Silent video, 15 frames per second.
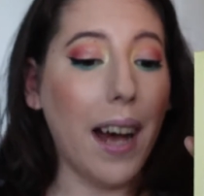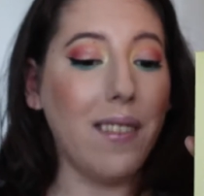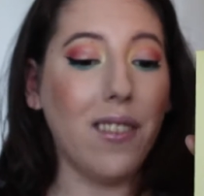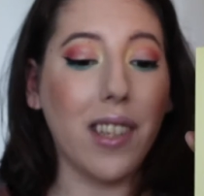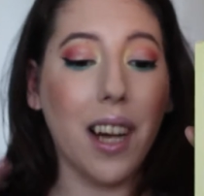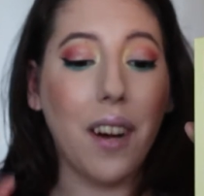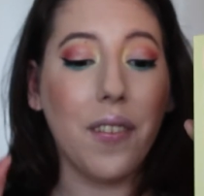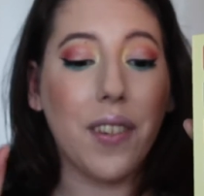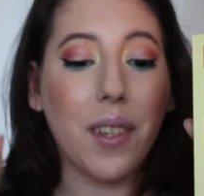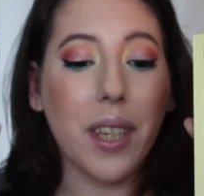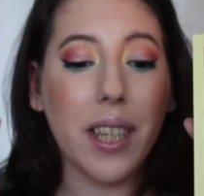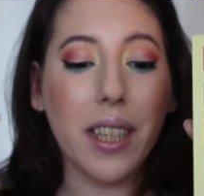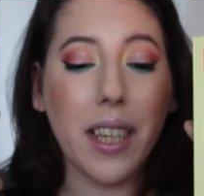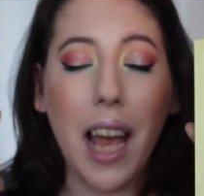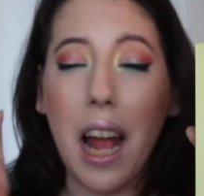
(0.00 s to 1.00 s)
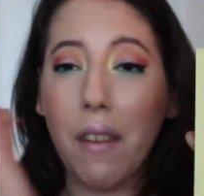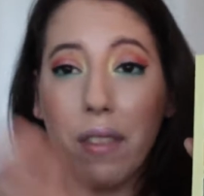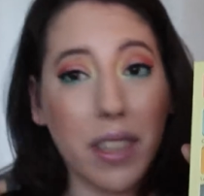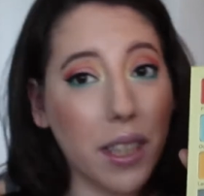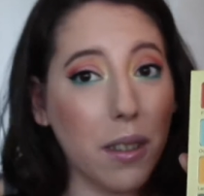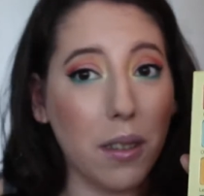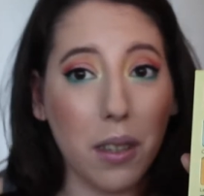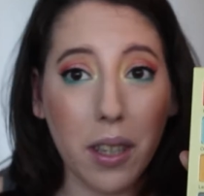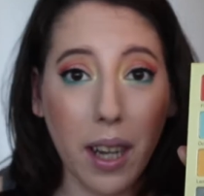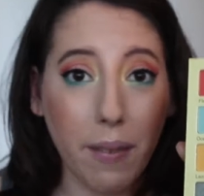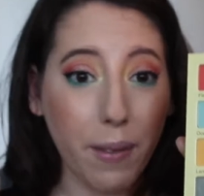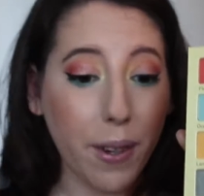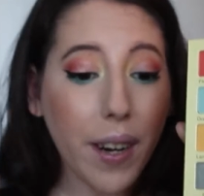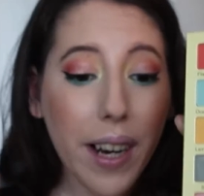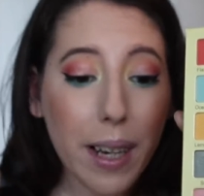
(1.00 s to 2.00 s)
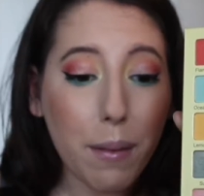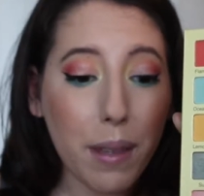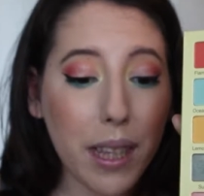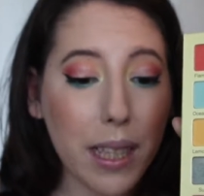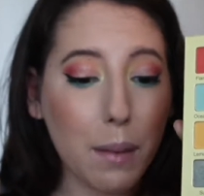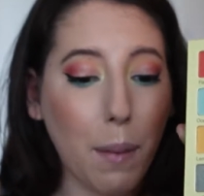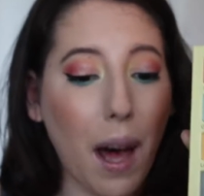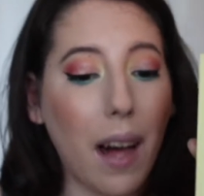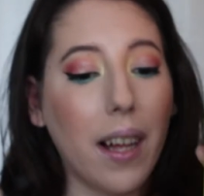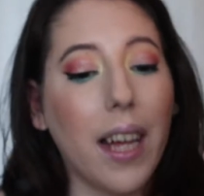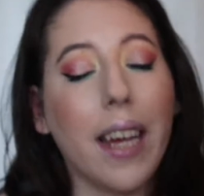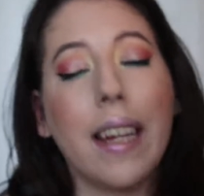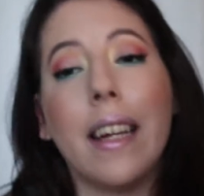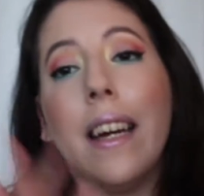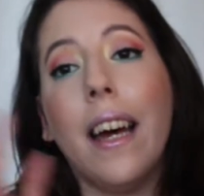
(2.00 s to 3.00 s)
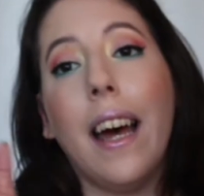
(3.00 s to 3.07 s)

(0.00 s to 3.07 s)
I've loved every single look I've created with this palette.